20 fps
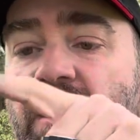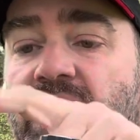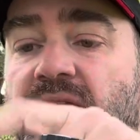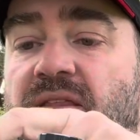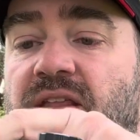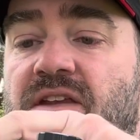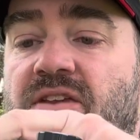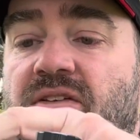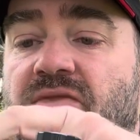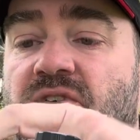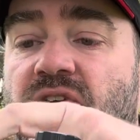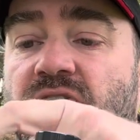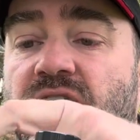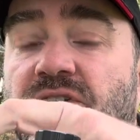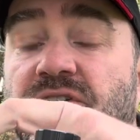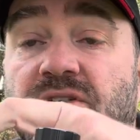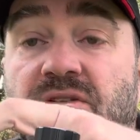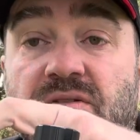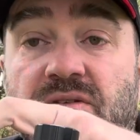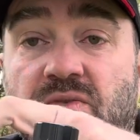Then you've
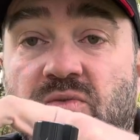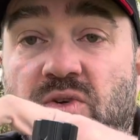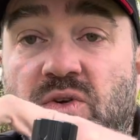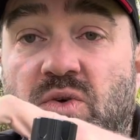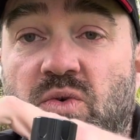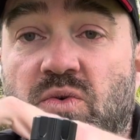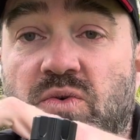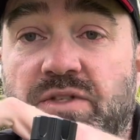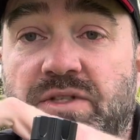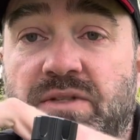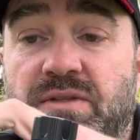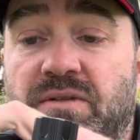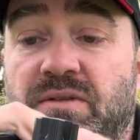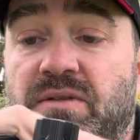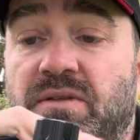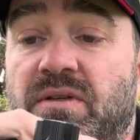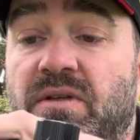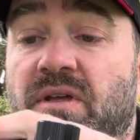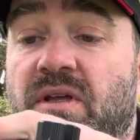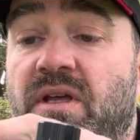got your record
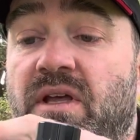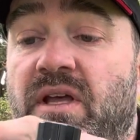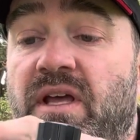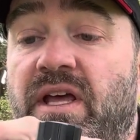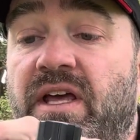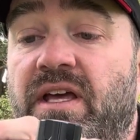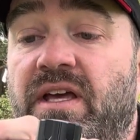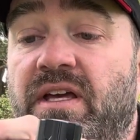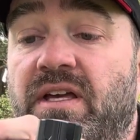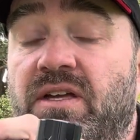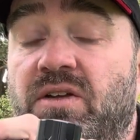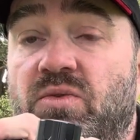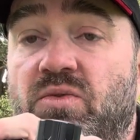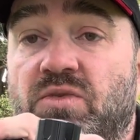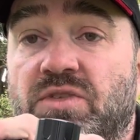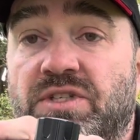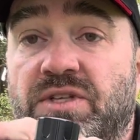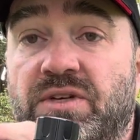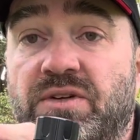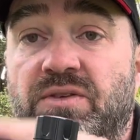and
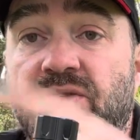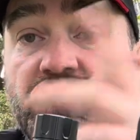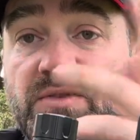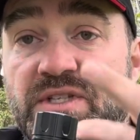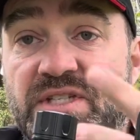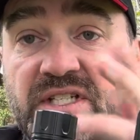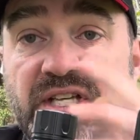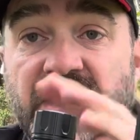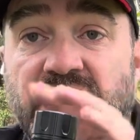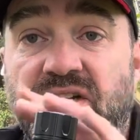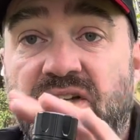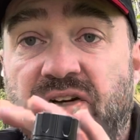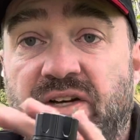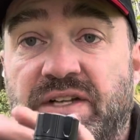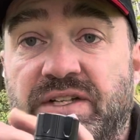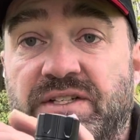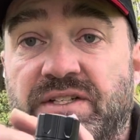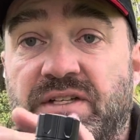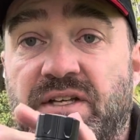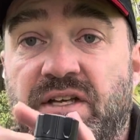also your
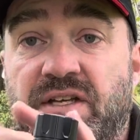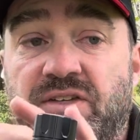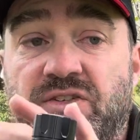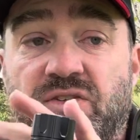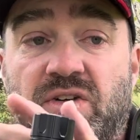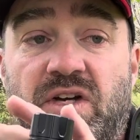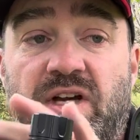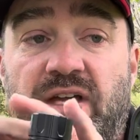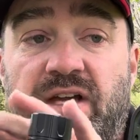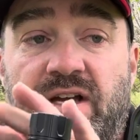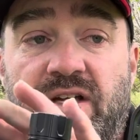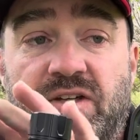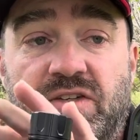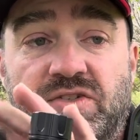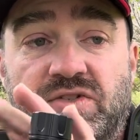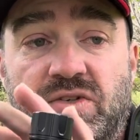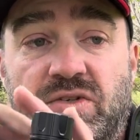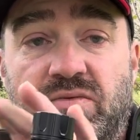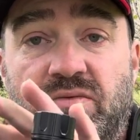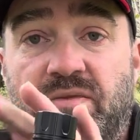day-night and your IR
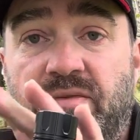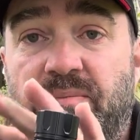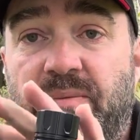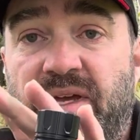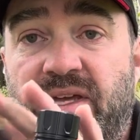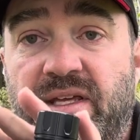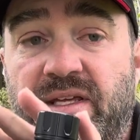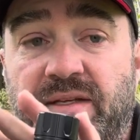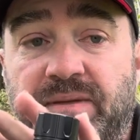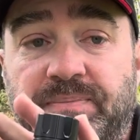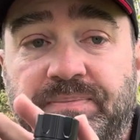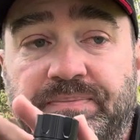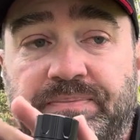control back here.